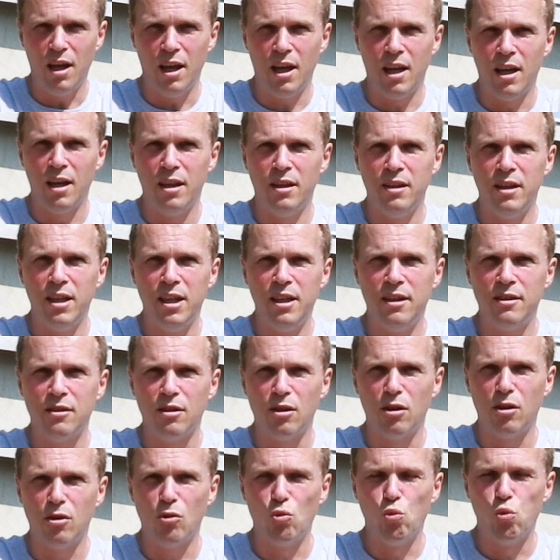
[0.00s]
and these
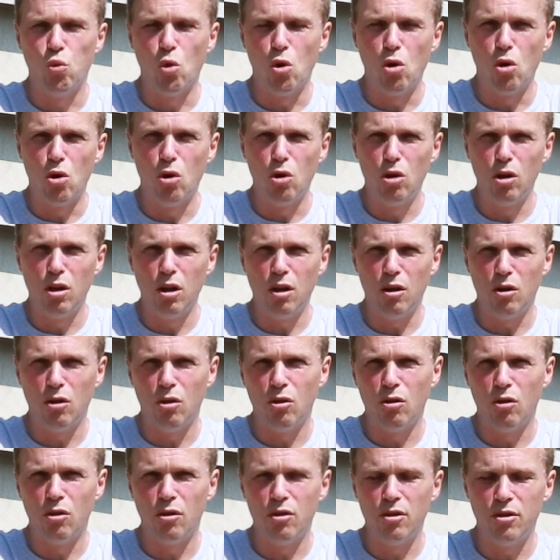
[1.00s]
are wall
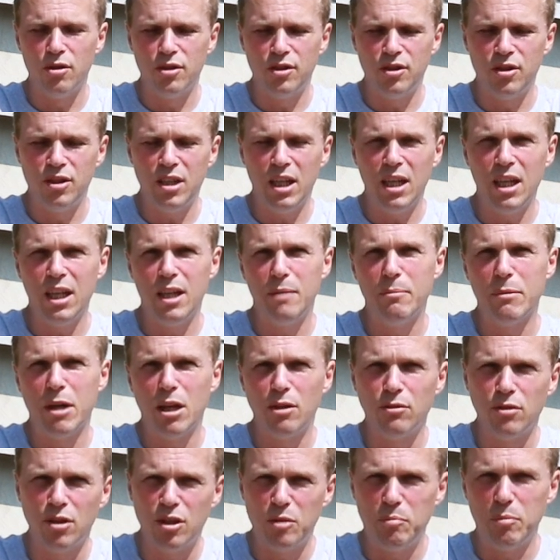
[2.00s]
or ceiling
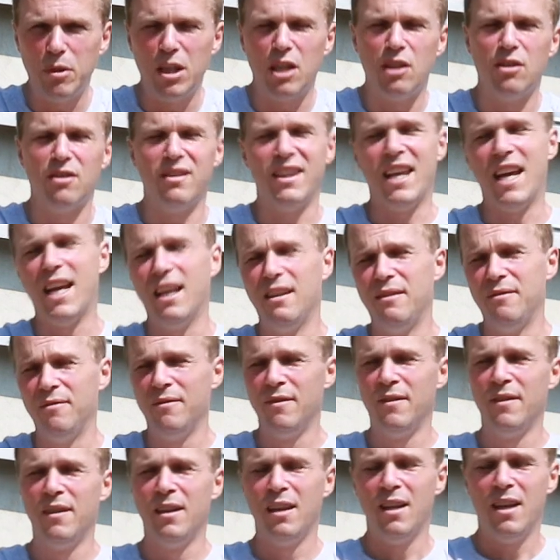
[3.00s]
mounted speakers that
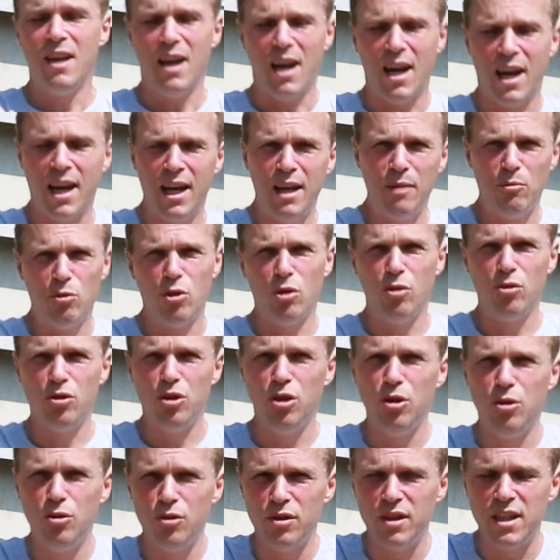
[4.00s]
I am going
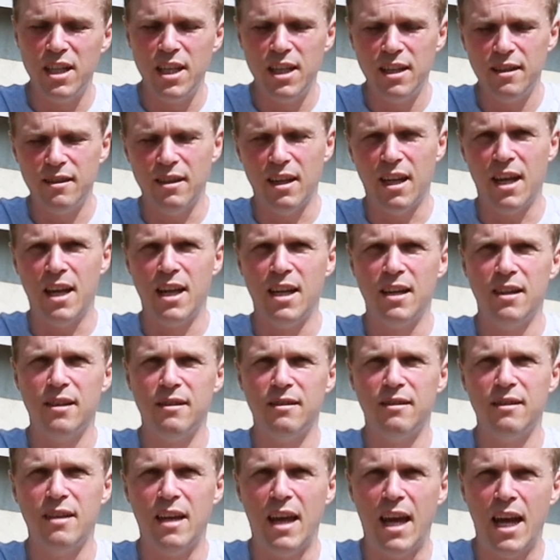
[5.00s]
to use these
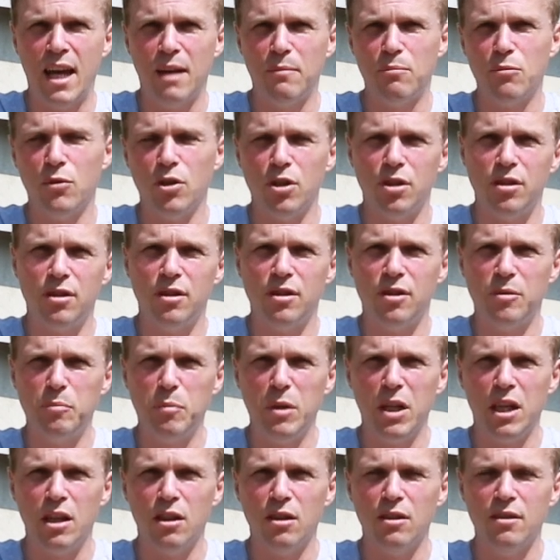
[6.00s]
as Atmos
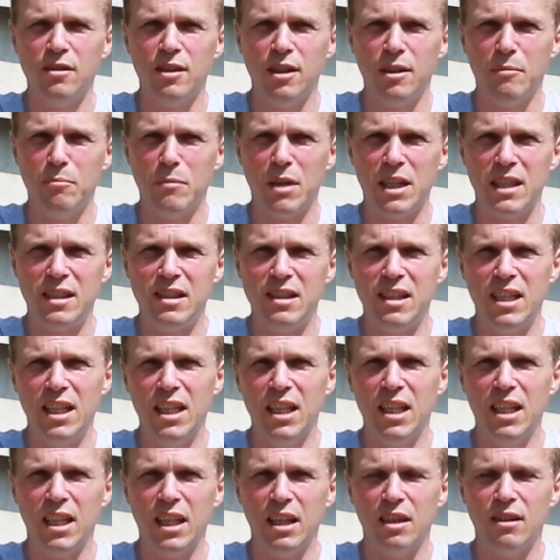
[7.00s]
speakers in my
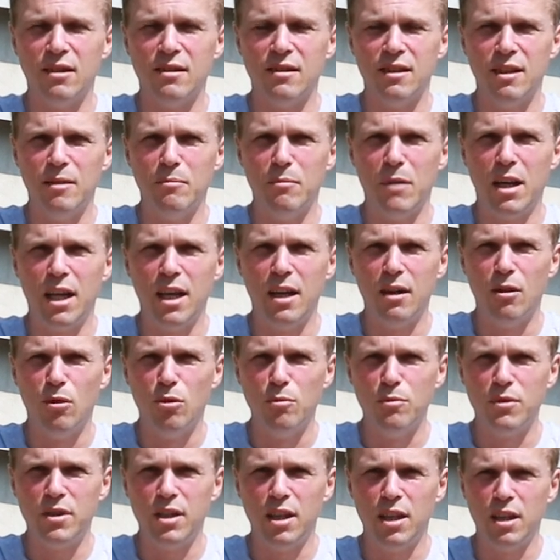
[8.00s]
ceiling, because in my
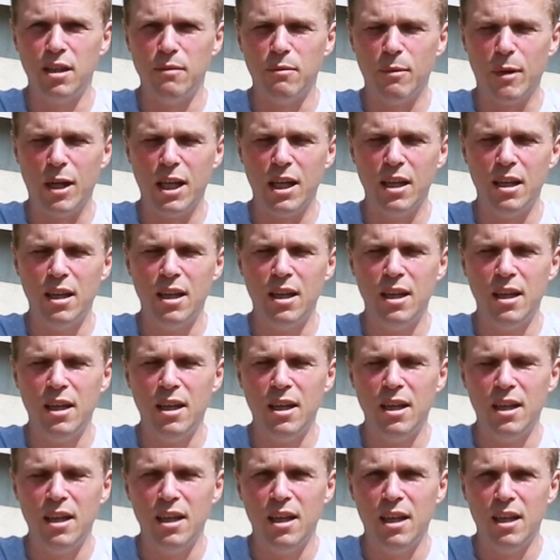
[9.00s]
home cinema
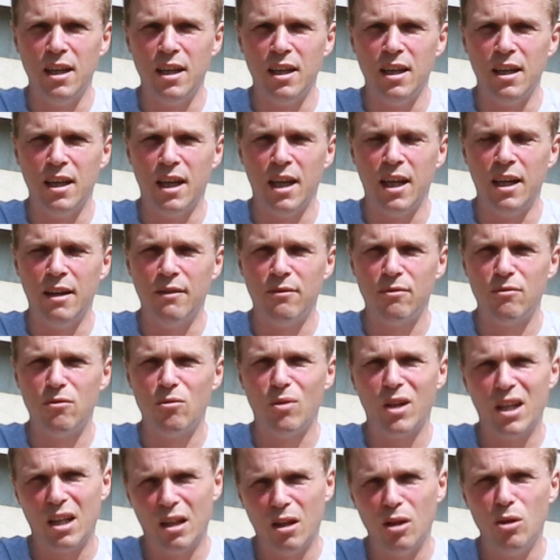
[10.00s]
I have
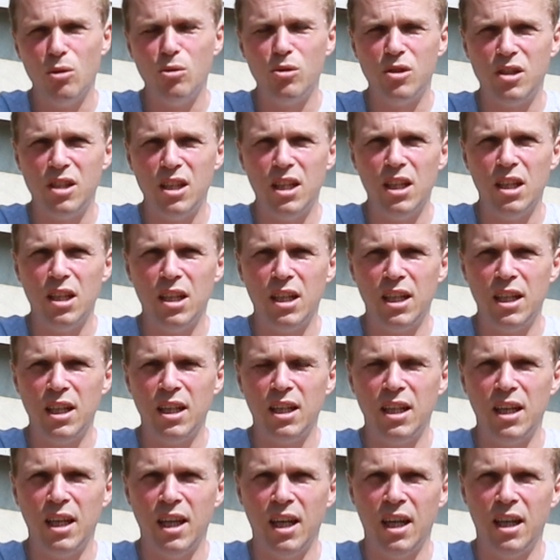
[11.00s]
quite low
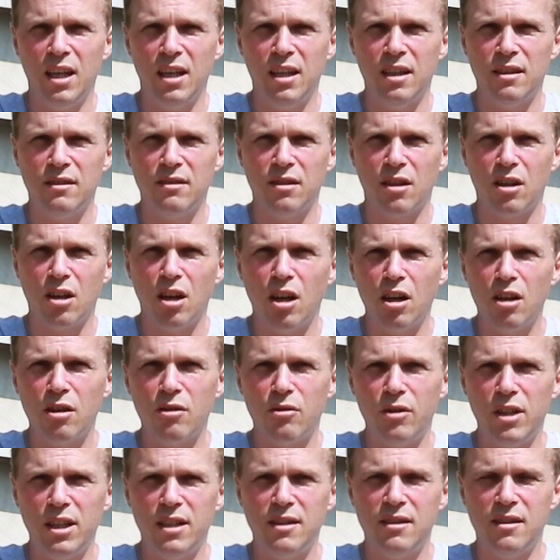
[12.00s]
ceiling and it's a
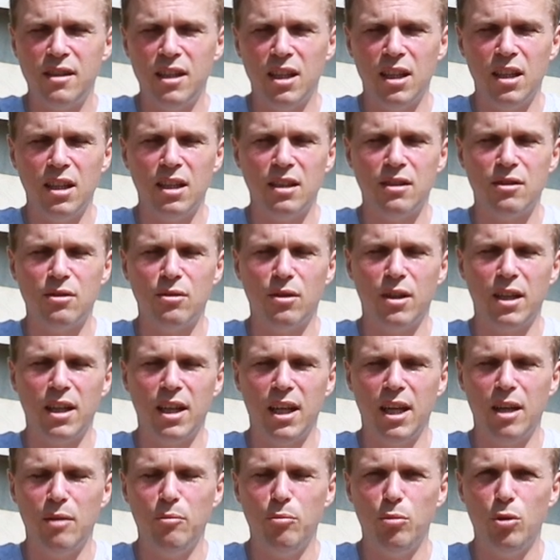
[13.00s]
concrete ceiling, so I
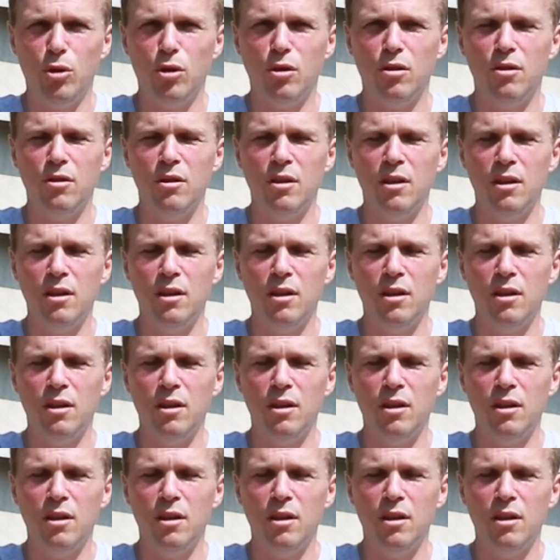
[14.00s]
can't put